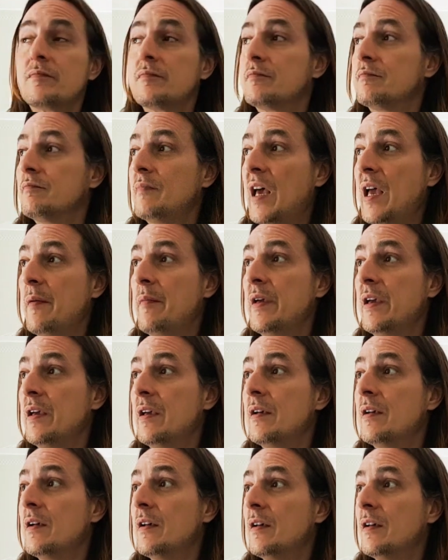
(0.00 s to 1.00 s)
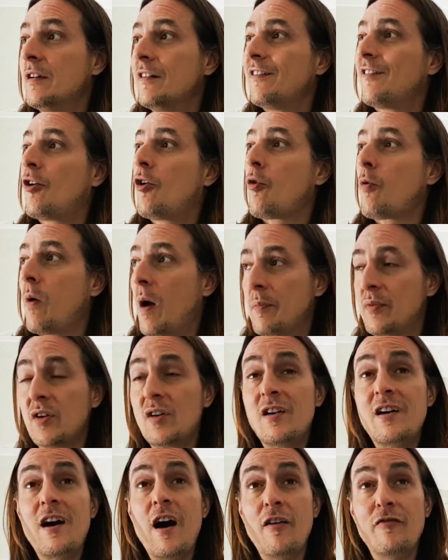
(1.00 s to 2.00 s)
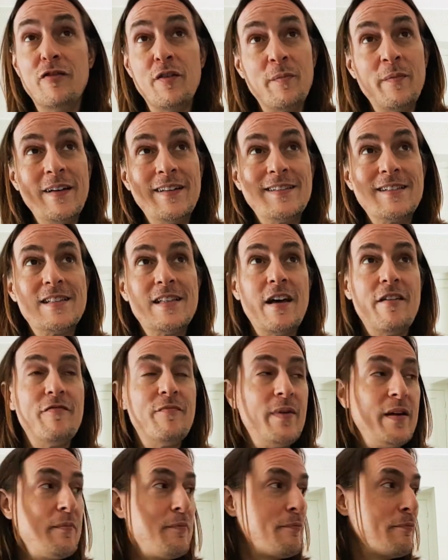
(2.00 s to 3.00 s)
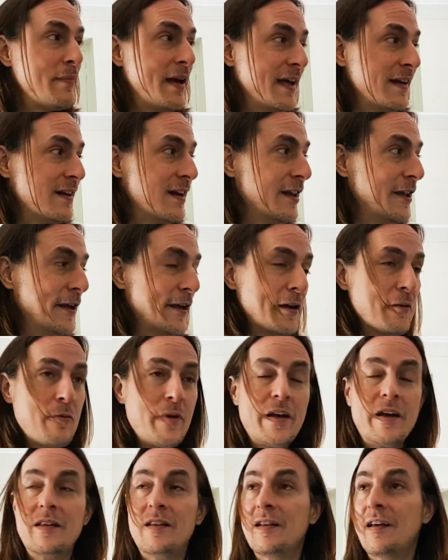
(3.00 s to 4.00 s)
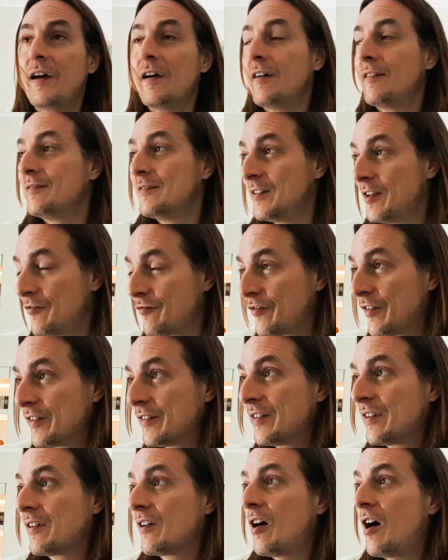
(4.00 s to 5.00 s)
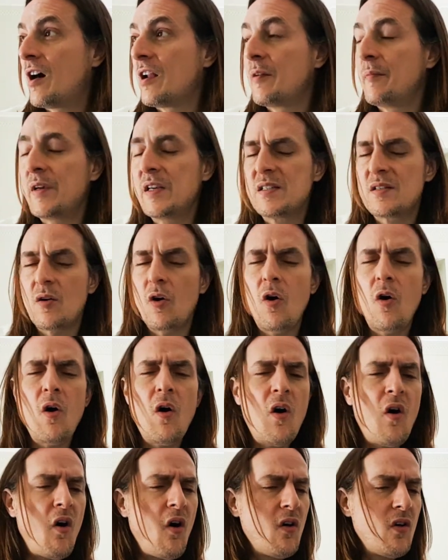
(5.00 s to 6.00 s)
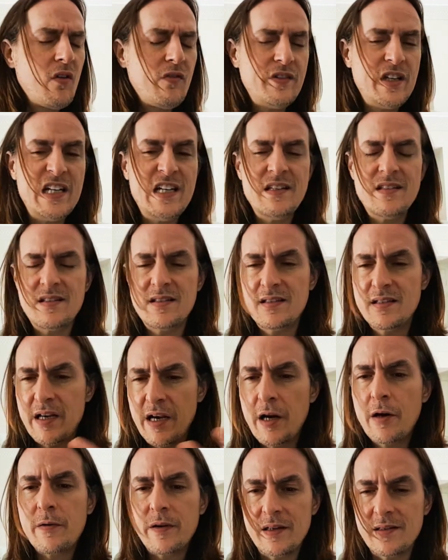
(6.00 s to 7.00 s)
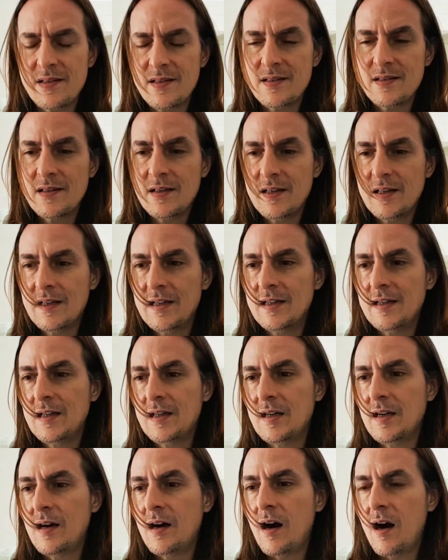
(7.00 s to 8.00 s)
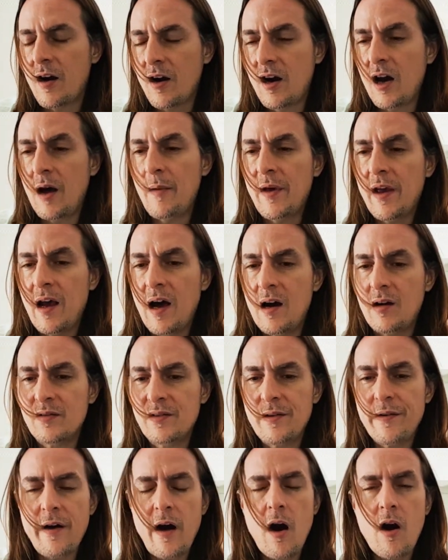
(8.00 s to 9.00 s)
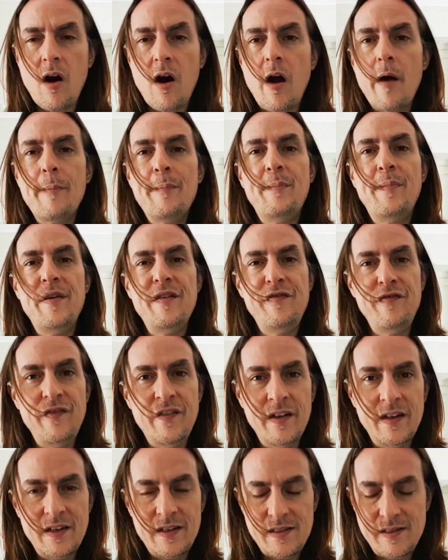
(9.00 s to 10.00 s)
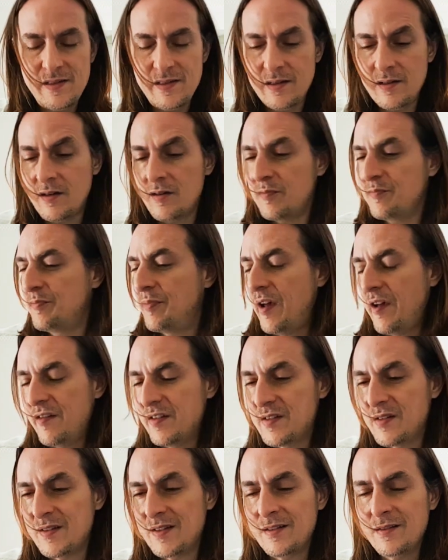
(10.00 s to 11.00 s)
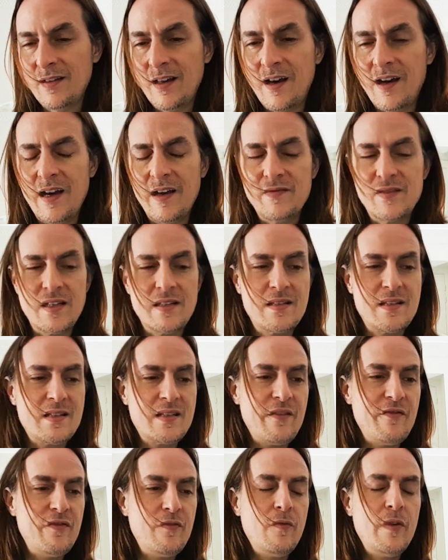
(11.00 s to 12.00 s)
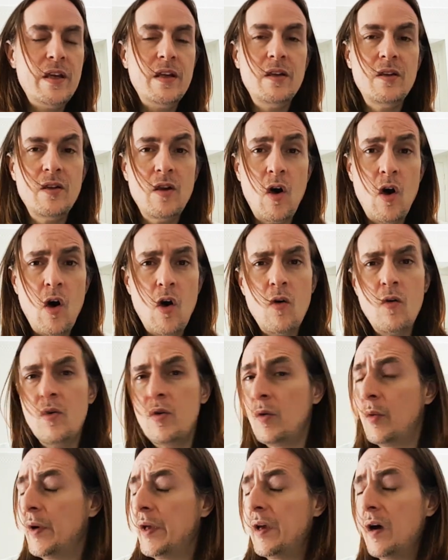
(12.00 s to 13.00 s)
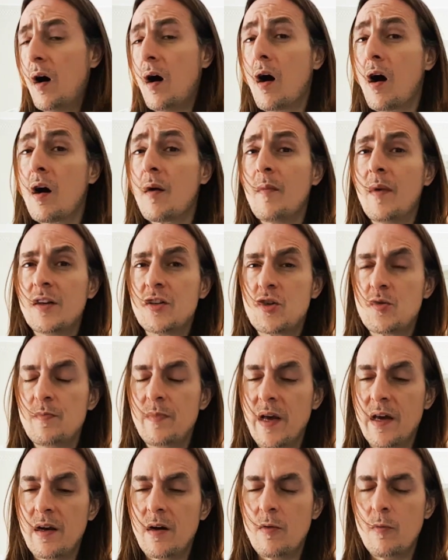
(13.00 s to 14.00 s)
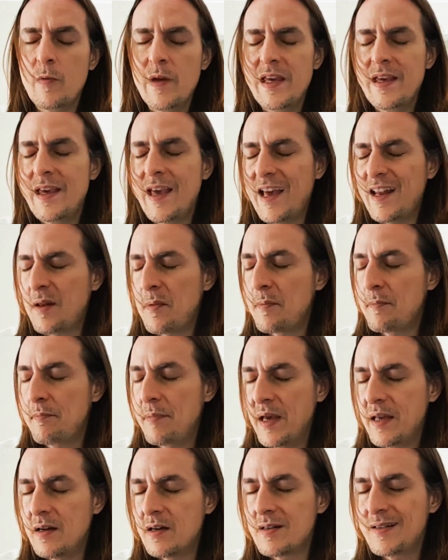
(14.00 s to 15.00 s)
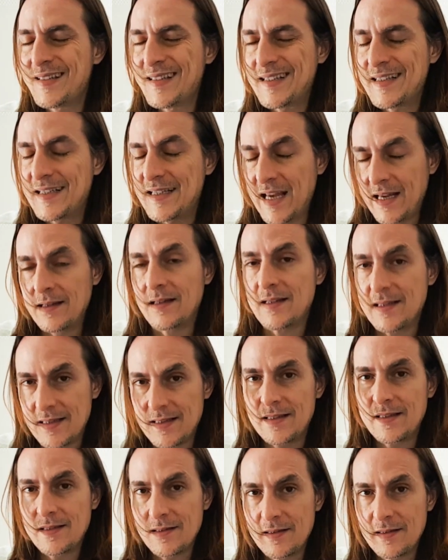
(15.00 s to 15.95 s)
maybe corrupt governments have been meddling with different economies. All of these secrets are coming out. There are epiphanies in our personal lives. It's as if we know who we are much better. We get a better sense